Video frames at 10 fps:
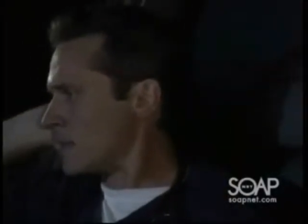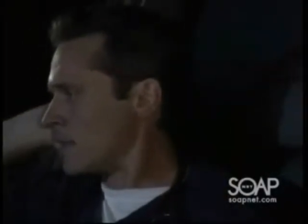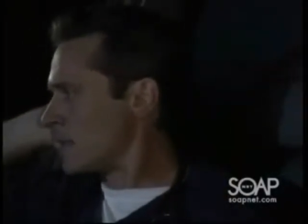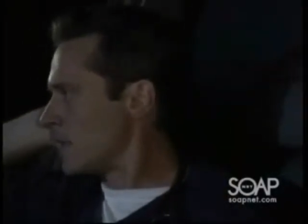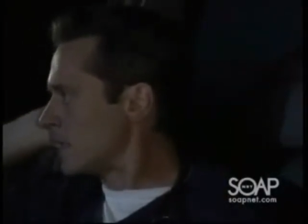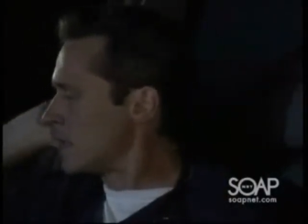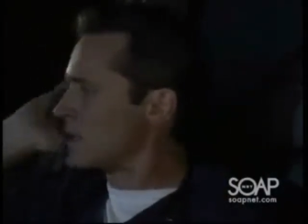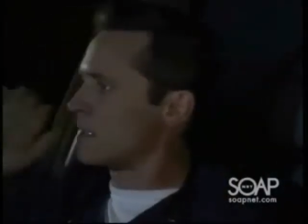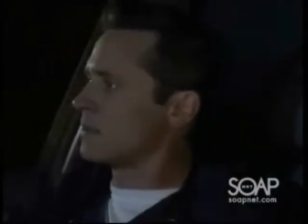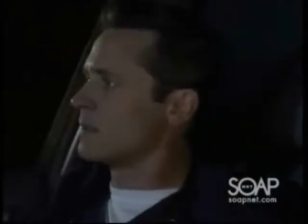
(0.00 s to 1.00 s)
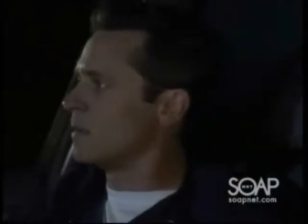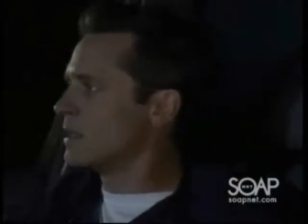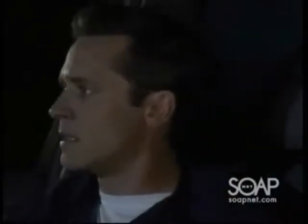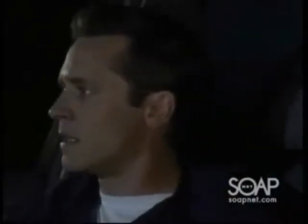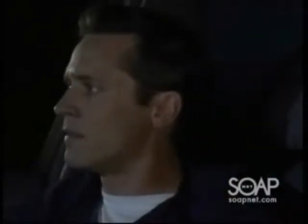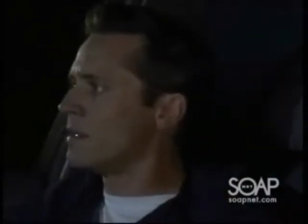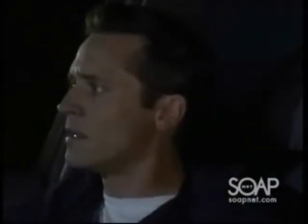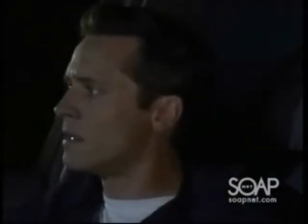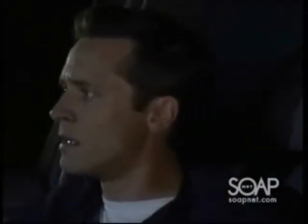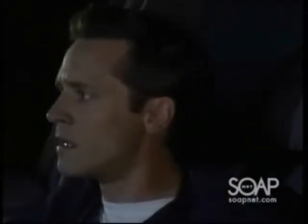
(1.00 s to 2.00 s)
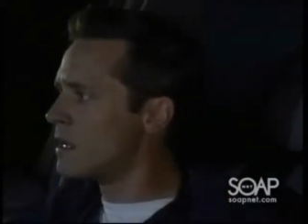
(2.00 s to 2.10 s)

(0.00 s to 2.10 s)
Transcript: Michael's a child that still can be saved.